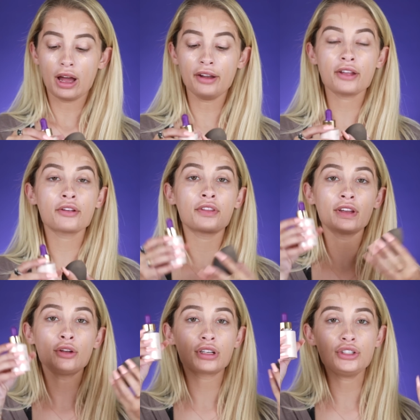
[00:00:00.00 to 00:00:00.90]
Another
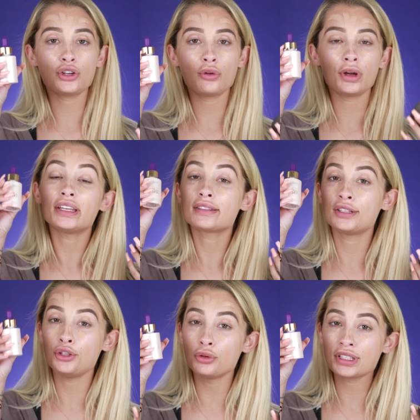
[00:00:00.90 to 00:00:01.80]
thing you can do is
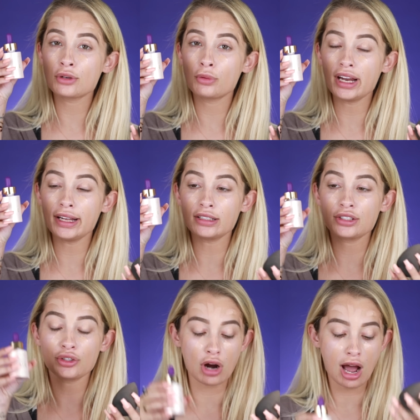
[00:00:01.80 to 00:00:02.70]
use the
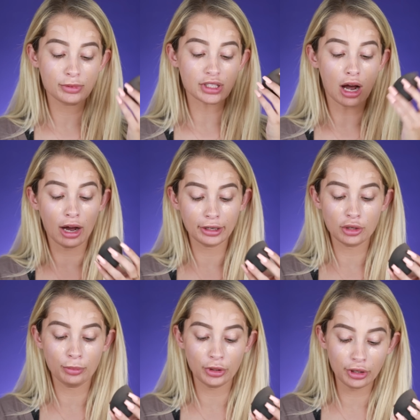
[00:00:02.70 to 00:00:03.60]
Radiance Drops on
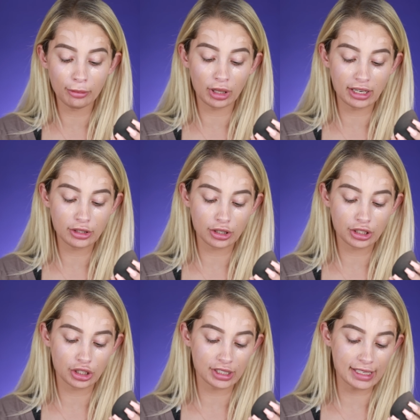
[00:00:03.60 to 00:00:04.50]
your Beauty
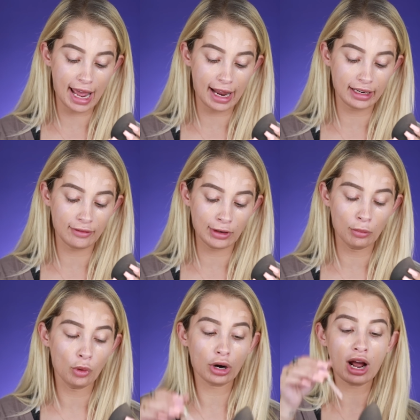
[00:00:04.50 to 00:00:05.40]
Blender to just add
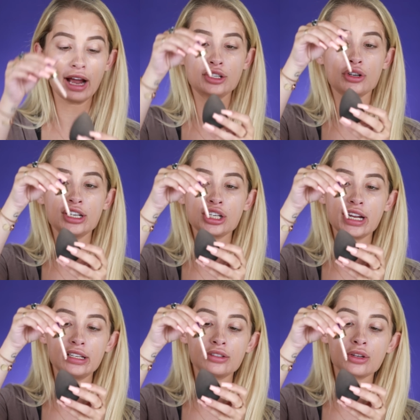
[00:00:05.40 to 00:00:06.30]
even more
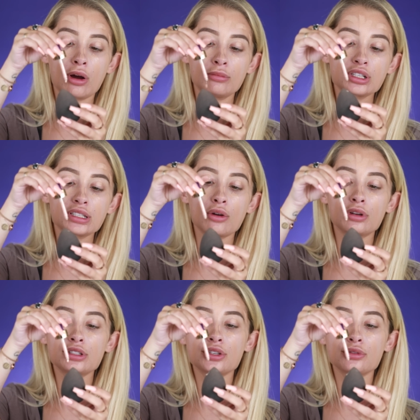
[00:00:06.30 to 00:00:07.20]
hydration. So I'm just
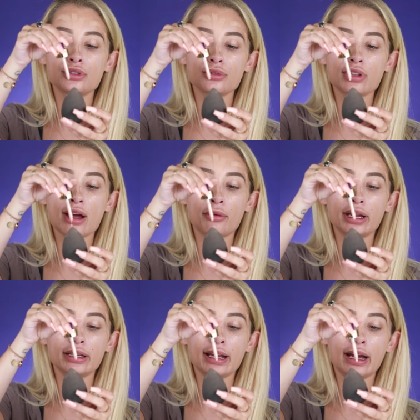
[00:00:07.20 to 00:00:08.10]
going to do that
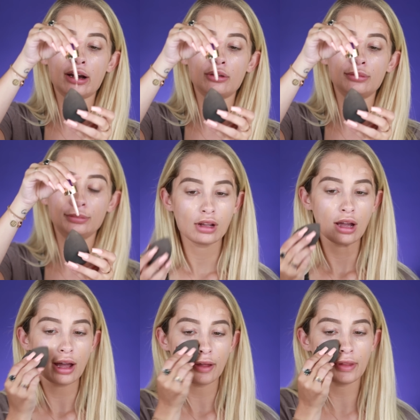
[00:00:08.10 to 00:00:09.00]
right now
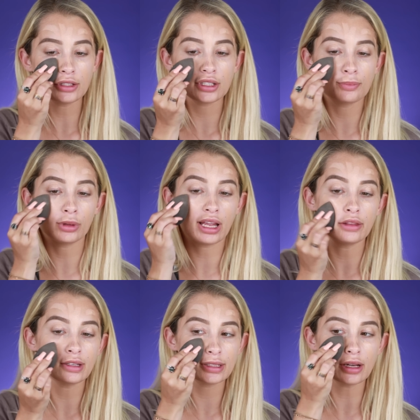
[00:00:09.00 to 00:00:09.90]
and then just
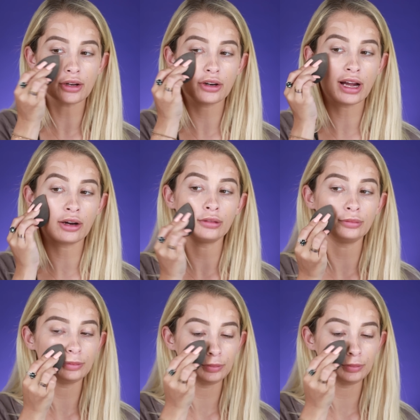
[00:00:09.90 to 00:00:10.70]
blend this sucker out.